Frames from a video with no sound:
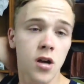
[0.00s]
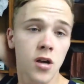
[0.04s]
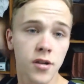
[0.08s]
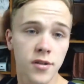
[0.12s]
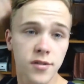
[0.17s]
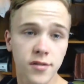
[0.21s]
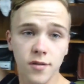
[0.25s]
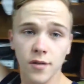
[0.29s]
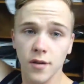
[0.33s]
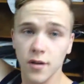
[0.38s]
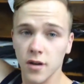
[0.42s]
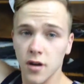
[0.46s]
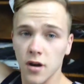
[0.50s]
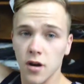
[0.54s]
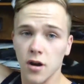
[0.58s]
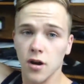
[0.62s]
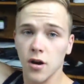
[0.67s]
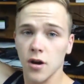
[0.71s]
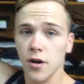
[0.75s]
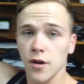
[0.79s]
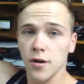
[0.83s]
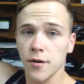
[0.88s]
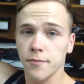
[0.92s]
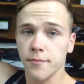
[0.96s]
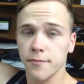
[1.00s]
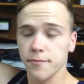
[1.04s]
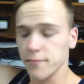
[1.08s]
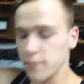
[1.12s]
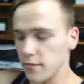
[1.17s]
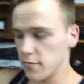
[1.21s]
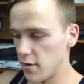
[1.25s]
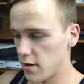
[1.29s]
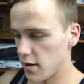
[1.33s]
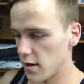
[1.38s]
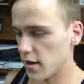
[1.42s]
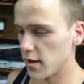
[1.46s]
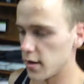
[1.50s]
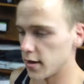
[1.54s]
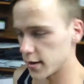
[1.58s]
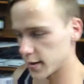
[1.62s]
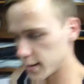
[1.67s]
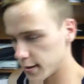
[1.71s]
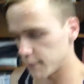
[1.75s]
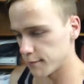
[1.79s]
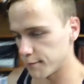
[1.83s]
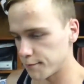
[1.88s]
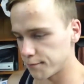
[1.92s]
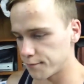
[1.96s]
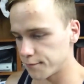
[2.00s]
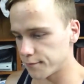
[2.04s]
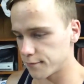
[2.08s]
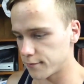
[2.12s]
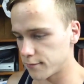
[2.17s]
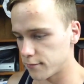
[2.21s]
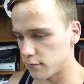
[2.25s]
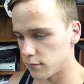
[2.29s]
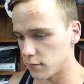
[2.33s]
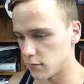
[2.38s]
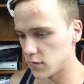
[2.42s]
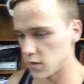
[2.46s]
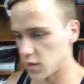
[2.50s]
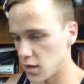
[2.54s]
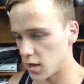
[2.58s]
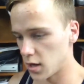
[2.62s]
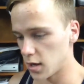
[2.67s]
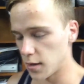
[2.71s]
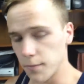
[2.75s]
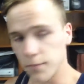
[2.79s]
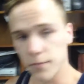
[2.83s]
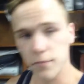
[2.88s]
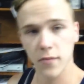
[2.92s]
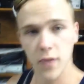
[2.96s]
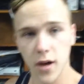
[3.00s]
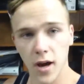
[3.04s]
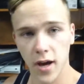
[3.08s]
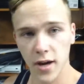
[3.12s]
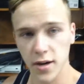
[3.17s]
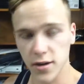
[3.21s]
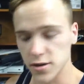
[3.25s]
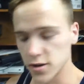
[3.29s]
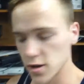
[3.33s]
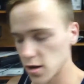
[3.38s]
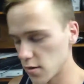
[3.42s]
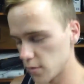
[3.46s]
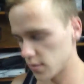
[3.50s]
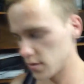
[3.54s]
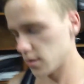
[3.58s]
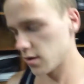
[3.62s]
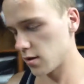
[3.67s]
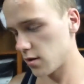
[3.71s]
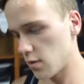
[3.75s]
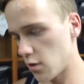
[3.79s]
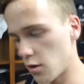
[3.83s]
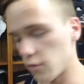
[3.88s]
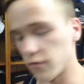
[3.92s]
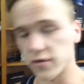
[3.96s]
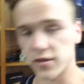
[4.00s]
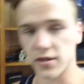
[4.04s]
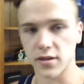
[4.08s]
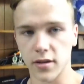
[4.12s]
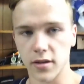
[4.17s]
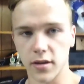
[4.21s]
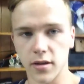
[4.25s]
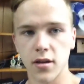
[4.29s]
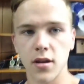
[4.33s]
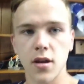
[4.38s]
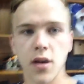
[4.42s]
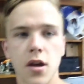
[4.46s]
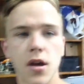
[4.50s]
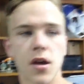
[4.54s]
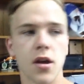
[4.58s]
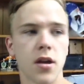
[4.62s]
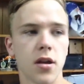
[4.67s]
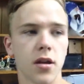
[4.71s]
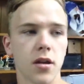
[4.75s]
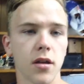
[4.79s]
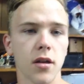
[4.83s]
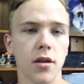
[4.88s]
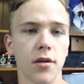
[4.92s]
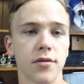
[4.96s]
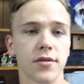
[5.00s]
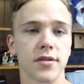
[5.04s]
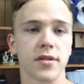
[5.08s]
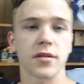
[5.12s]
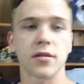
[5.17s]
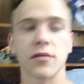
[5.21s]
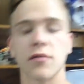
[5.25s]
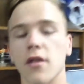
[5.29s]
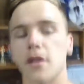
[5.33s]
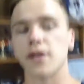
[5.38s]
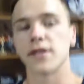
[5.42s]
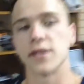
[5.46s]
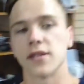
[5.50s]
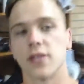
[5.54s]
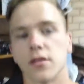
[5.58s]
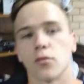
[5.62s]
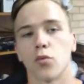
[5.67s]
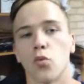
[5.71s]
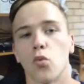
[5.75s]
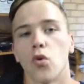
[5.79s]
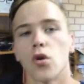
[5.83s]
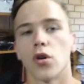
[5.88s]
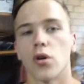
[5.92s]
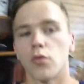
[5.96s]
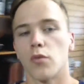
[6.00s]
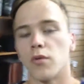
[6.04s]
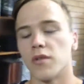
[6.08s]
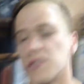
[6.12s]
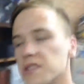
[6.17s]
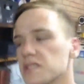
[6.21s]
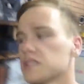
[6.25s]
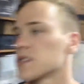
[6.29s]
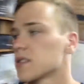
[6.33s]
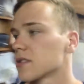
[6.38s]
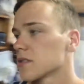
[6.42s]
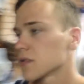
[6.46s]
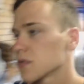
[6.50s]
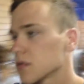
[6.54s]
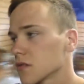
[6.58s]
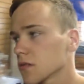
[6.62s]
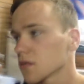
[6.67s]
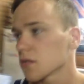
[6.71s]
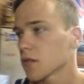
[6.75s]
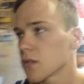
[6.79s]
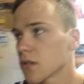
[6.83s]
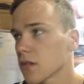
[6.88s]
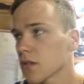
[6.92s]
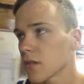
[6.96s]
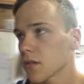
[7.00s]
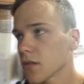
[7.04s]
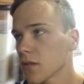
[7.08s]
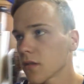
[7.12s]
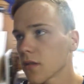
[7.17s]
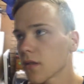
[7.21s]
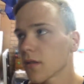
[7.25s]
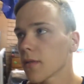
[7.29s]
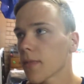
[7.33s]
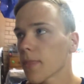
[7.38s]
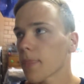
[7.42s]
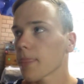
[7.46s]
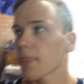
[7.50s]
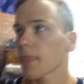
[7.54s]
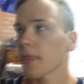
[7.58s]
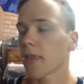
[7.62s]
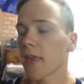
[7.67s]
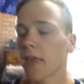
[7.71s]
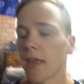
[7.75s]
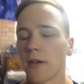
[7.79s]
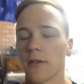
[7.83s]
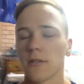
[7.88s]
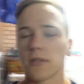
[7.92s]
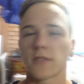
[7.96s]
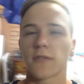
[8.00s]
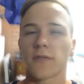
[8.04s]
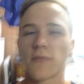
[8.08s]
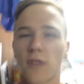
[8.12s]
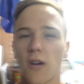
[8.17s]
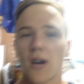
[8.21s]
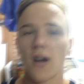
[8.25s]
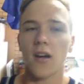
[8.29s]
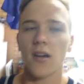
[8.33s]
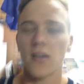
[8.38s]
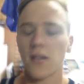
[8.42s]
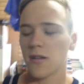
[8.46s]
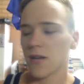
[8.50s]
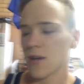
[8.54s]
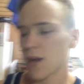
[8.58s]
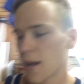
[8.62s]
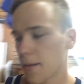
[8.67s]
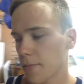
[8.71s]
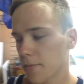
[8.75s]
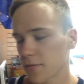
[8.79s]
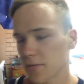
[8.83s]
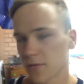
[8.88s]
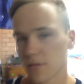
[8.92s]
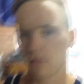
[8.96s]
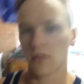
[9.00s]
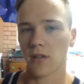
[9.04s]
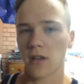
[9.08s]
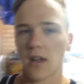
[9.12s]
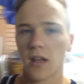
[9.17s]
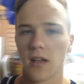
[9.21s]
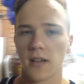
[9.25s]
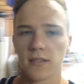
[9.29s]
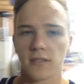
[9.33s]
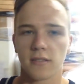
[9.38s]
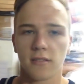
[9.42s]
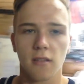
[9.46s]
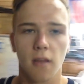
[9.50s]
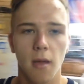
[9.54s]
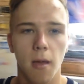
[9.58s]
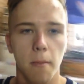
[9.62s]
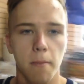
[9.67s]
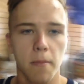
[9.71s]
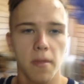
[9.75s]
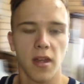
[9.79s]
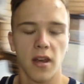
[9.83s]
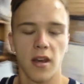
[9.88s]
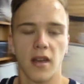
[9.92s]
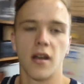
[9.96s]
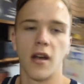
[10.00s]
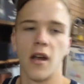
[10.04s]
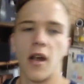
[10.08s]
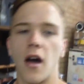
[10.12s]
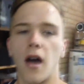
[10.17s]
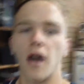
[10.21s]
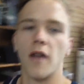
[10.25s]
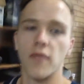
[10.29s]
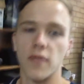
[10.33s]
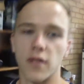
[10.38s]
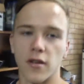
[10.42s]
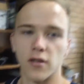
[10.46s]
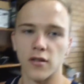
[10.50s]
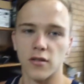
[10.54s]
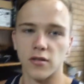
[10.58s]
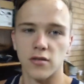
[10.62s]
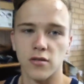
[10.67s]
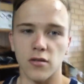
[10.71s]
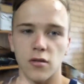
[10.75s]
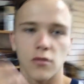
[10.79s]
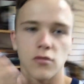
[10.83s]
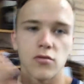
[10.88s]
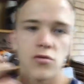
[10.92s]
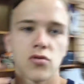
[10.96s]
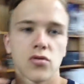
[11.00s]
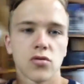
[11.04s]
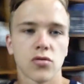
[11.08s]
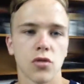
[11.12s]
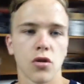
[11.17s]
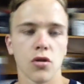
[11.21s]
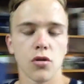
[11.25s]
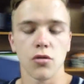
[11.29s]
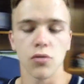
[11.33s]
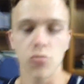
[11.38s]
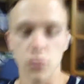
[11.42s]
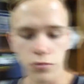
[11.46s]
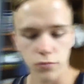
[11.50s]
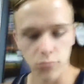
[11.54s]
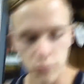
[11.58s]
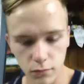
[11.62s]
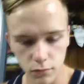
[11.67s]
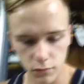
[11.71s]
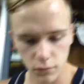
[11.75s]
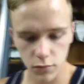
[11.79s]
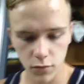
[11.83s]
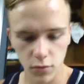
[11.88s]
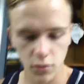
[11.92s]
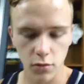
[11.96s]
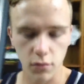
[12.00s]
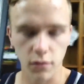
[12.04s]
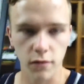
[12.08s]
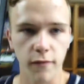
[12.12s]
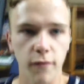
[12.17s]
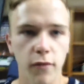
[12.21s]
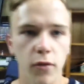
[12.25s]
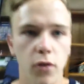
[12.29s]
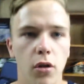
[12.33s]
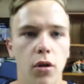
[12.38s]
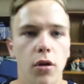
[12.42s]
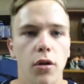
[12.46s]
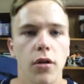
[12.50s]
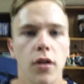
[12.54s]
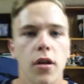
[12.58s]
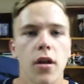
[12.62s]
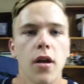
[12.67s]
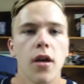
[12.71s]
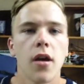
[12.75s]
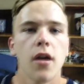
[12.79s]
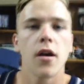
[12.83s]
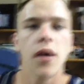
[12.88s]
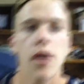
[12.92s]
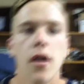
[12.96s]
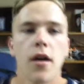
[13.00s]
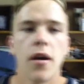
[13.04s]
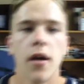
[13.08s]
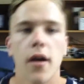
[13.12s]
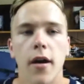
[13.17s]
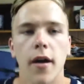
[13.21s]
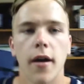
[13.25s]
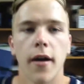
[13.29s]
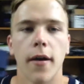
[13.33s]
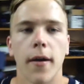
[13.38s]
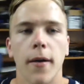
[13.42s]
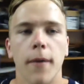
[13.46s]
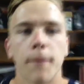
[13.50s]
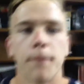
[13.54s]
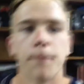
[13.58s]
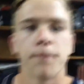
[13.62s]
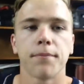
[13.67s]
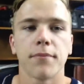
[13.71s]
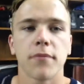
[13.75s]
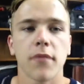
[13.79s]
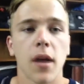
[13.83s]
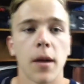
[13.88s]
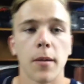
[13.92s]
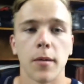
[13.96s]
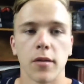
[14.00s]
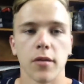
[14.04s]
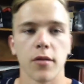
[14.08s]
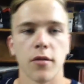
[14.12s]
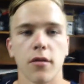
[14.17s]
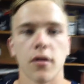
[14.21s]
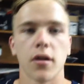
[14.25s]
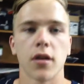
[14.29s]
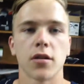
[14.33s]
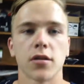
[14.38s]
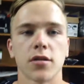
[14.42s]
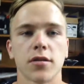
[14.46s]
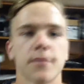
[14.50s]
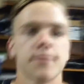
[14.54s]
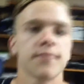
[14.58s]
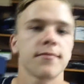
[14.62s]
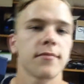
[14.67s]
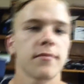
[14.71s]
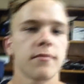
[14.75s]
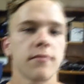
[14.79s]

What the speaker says: So I got home. Yeah, I had a shower, obviously. It was just crazy. The water was... It was fine up until the last minute and a half, then it just got so full on. I'm in the garage.